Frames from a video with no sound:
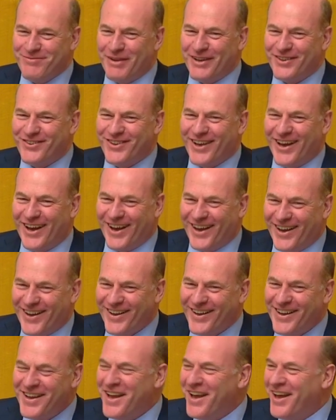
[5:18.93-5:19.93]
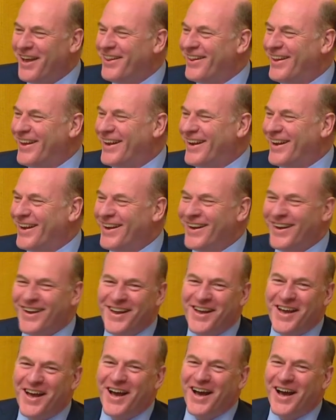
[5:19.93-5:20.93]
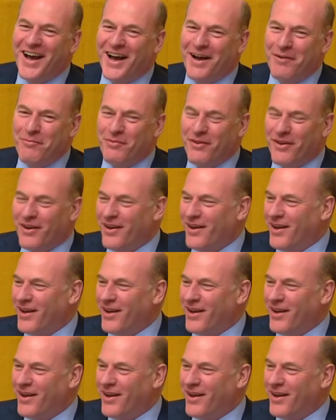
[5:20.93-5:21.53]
but uh, the, um,